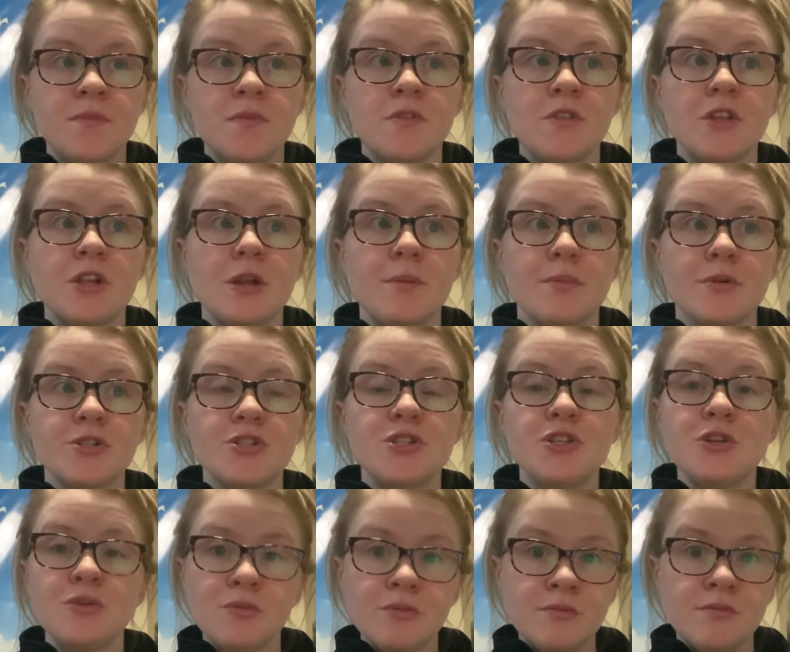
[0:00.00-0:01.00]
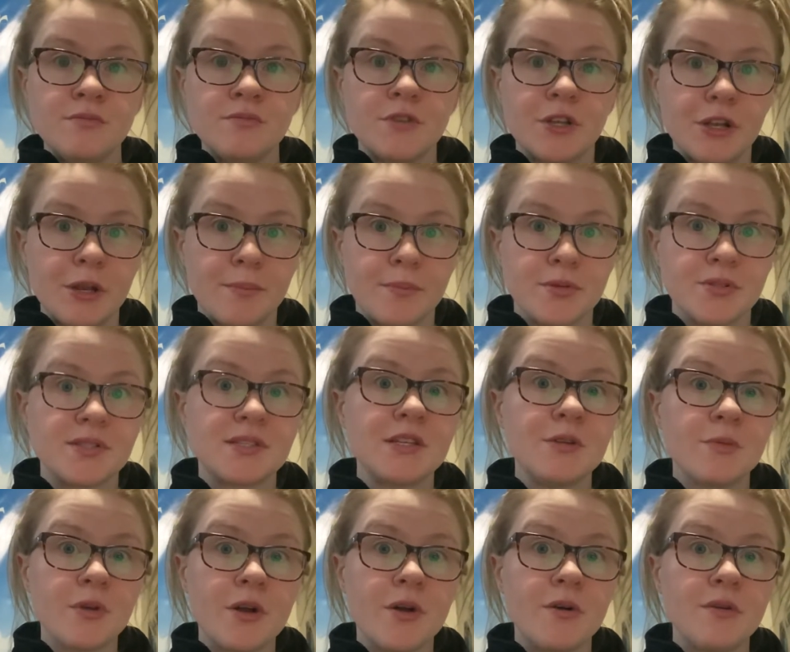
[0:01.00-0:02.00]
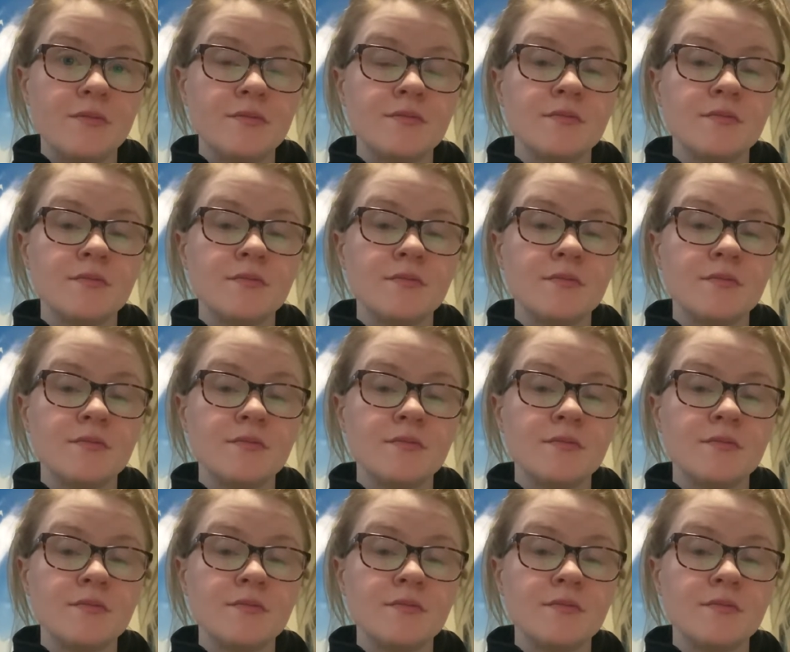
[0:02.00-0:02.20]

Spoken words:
the number 2, the number 0,